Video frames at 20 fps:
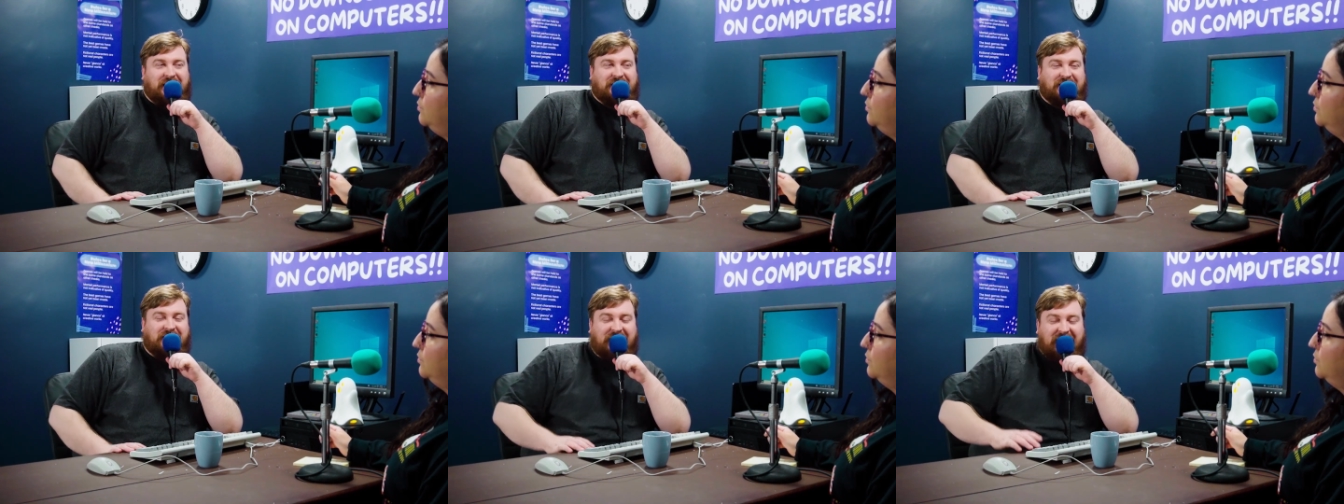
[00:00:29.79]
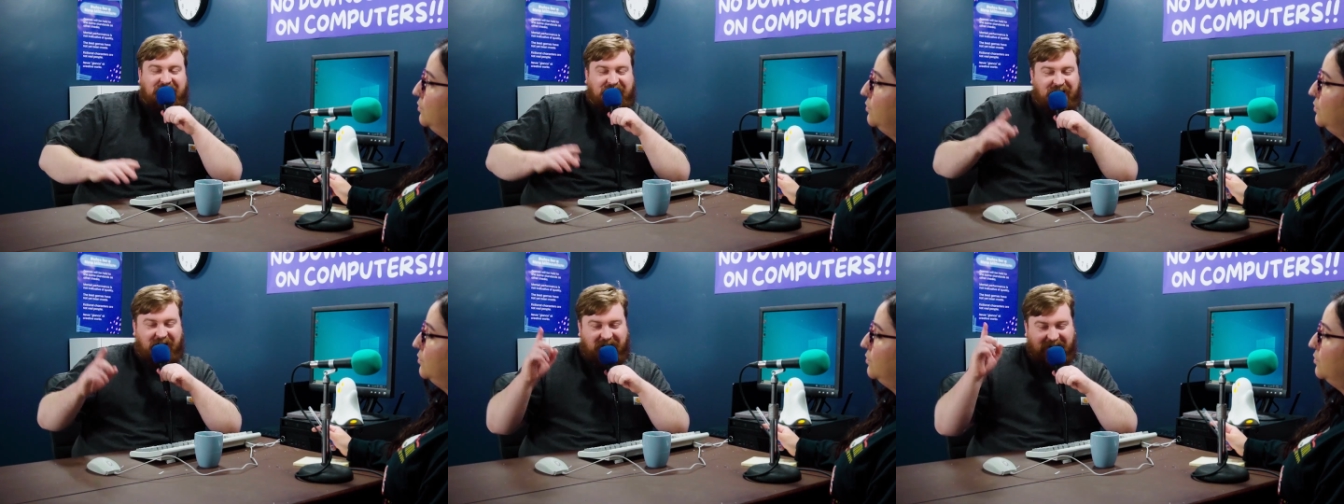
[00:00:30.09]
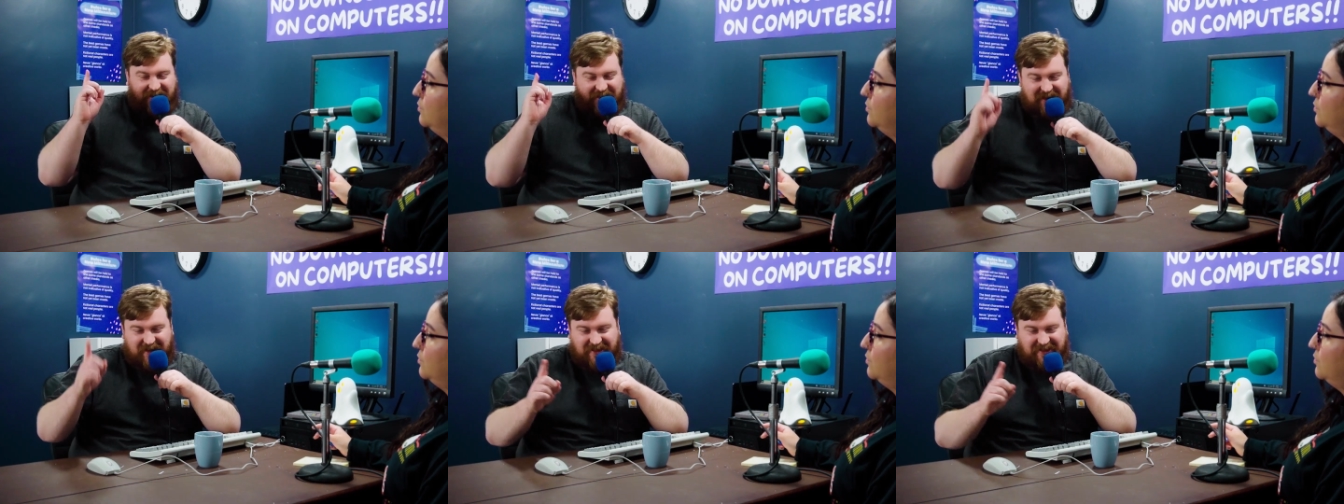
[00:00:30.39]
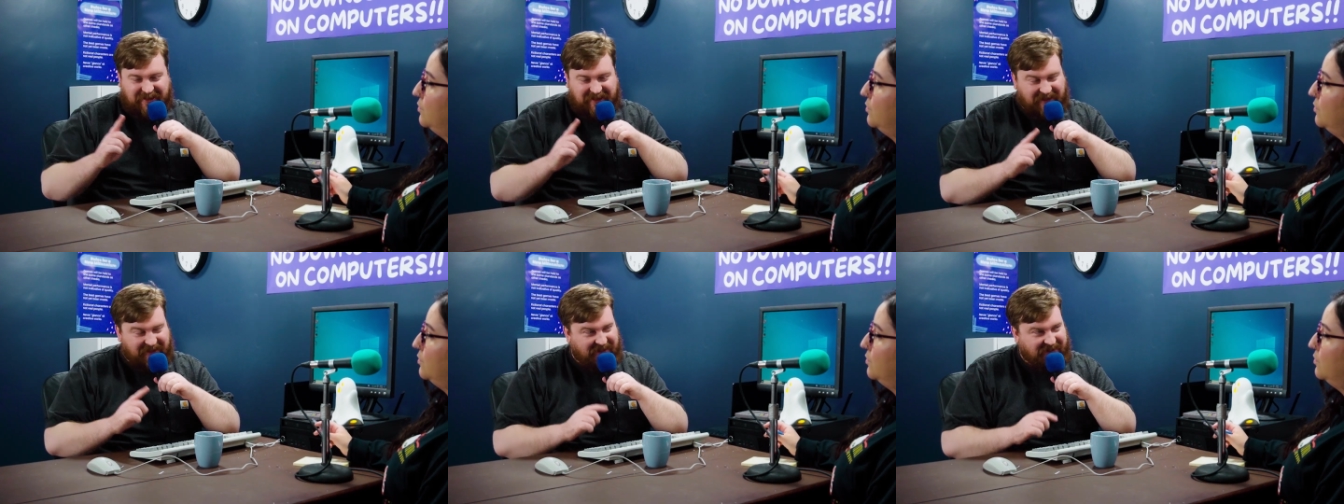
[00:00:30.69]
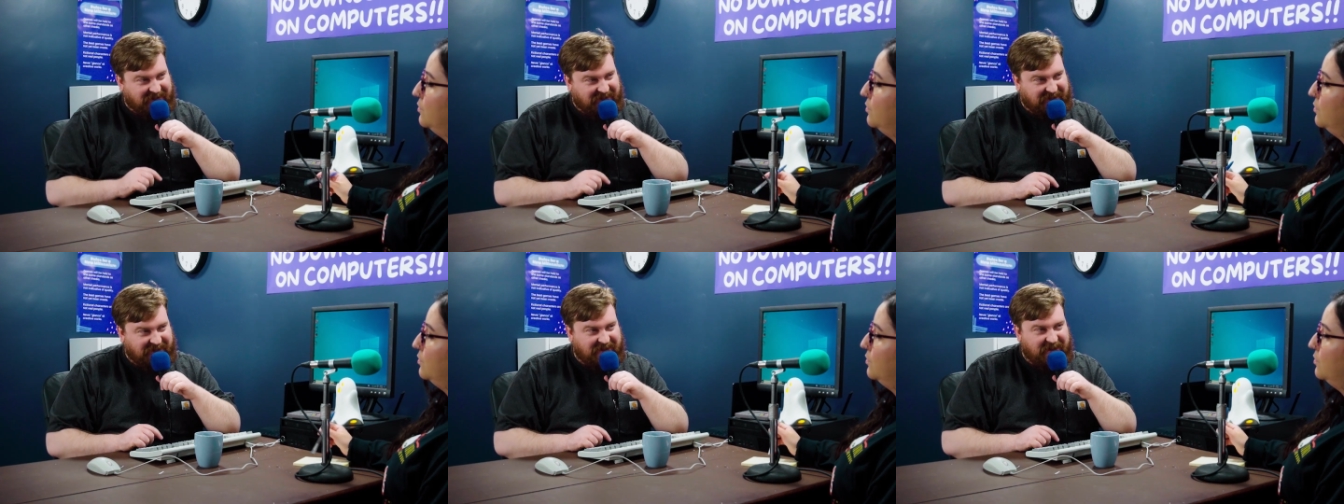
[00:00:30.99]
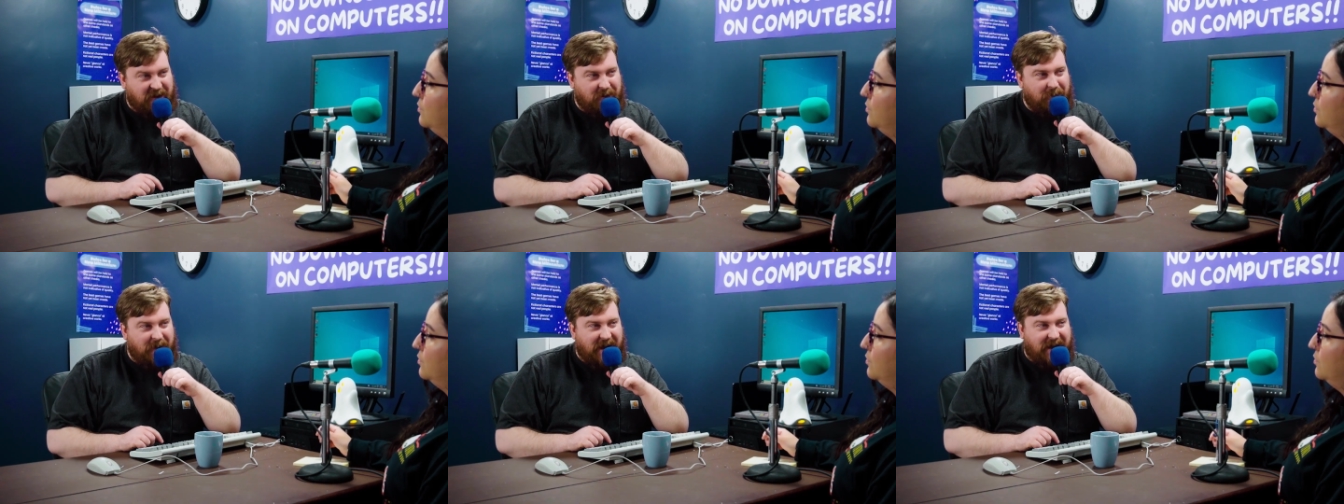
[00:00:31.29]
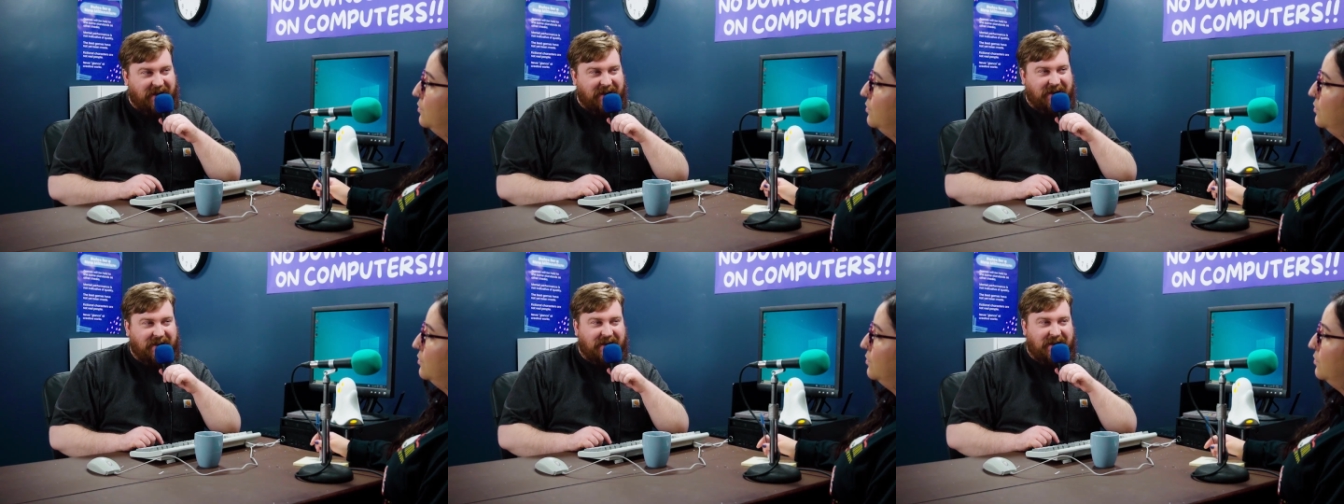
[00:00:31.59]
I said, that's not a cutscene, that's a
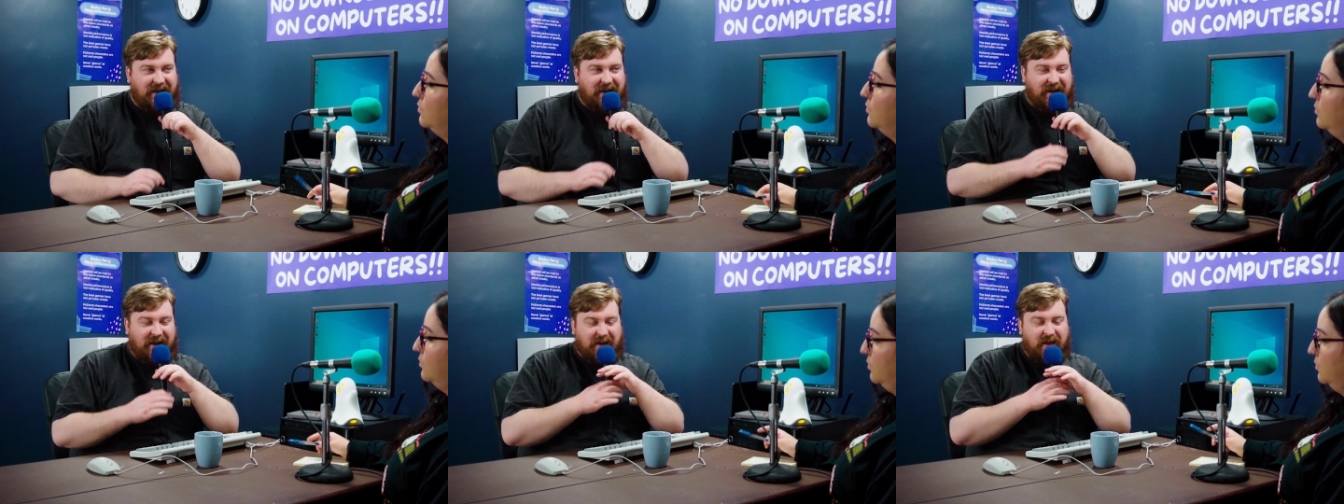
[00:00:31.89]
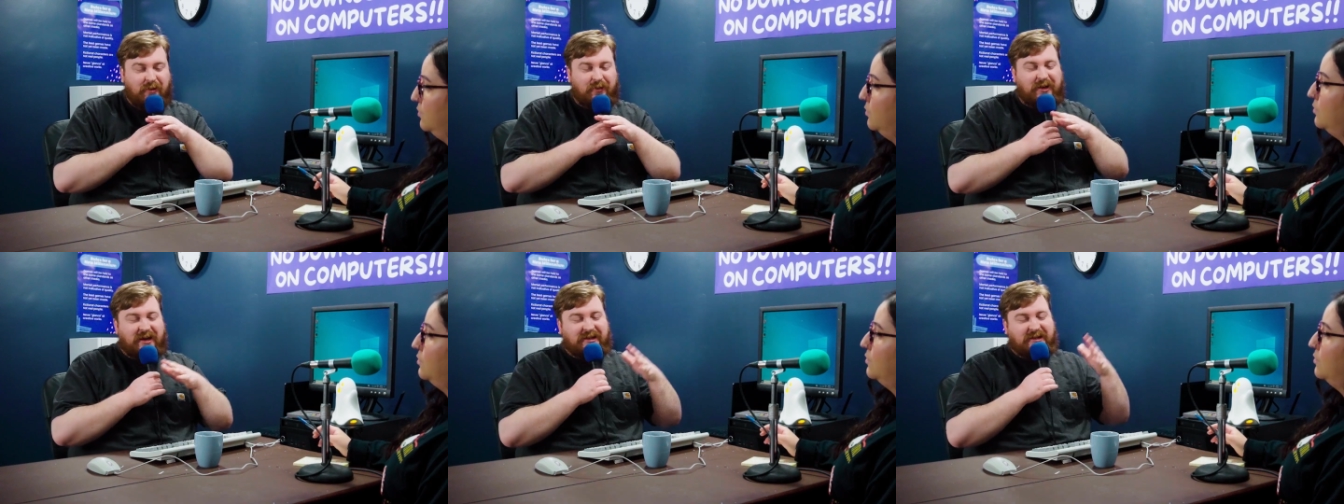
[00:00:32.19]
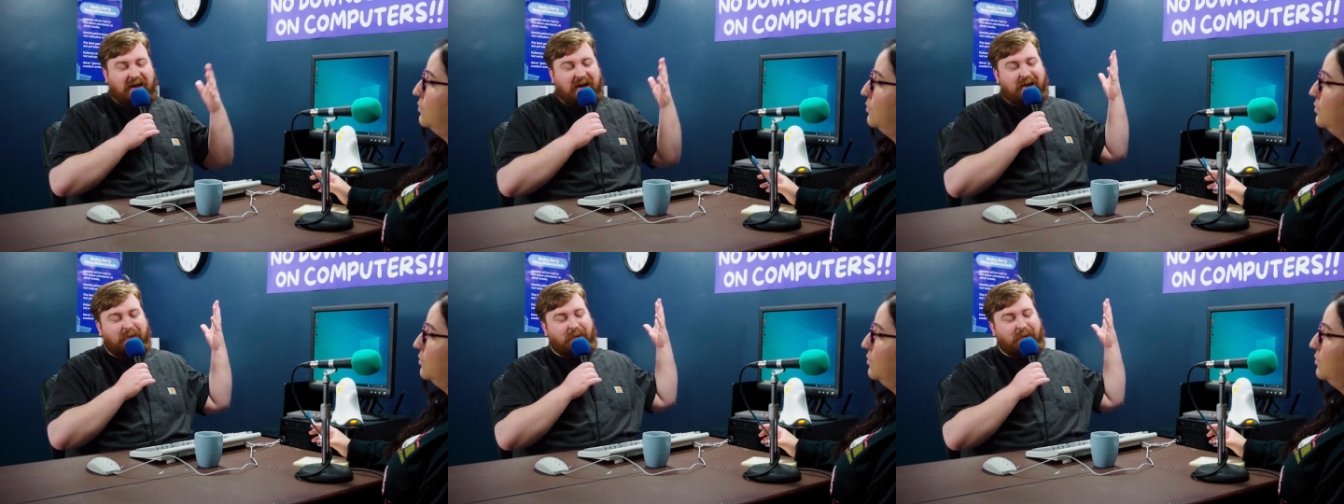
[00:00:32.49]
cinematic. And I kind of want to talk